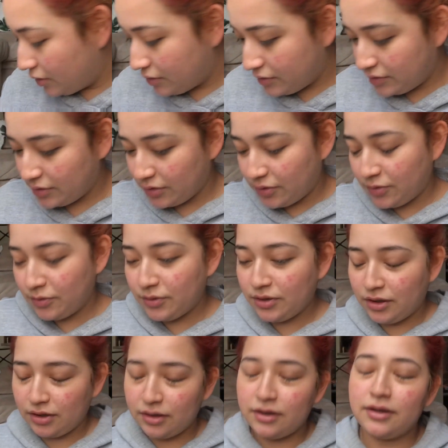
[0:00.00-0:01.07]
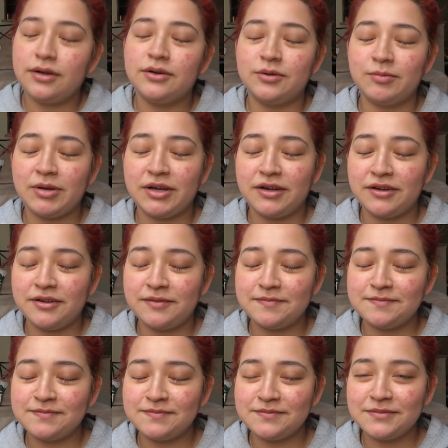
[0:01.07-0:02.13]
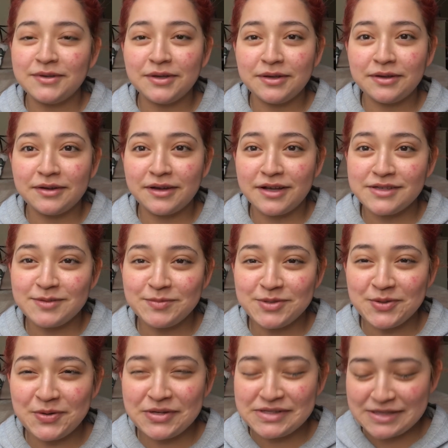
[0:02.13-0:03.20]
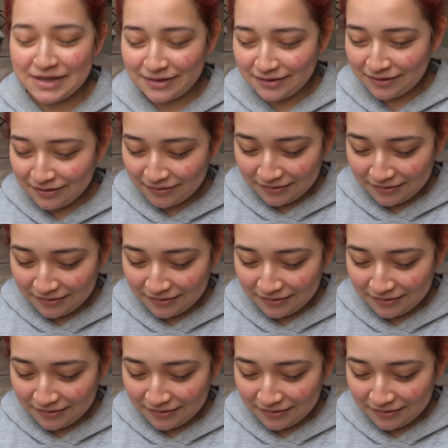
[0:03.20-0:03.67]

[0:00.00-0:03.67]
So, oh my god. Guys, I'm so excited.